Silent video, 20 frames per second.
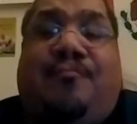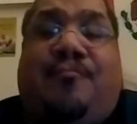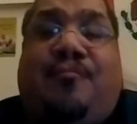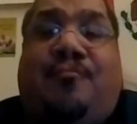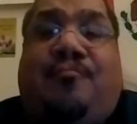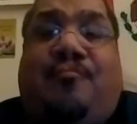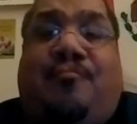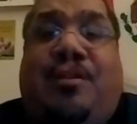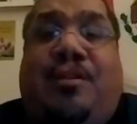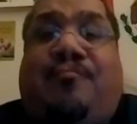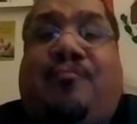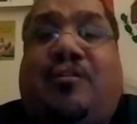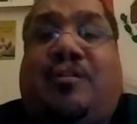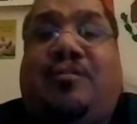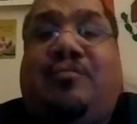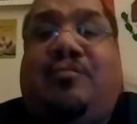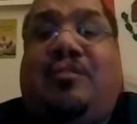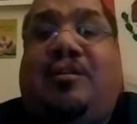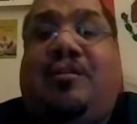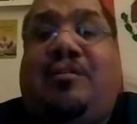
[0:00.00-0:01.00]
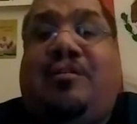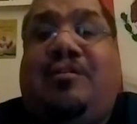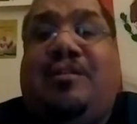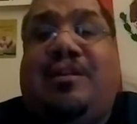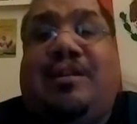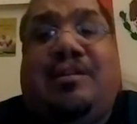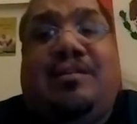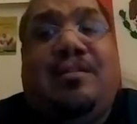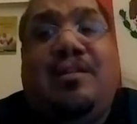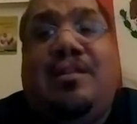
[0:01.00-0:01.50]
for free for too
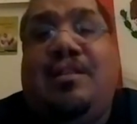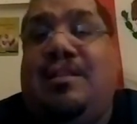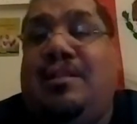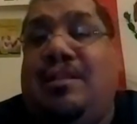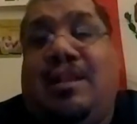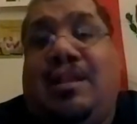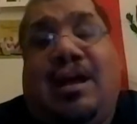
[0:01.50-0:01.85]
long, and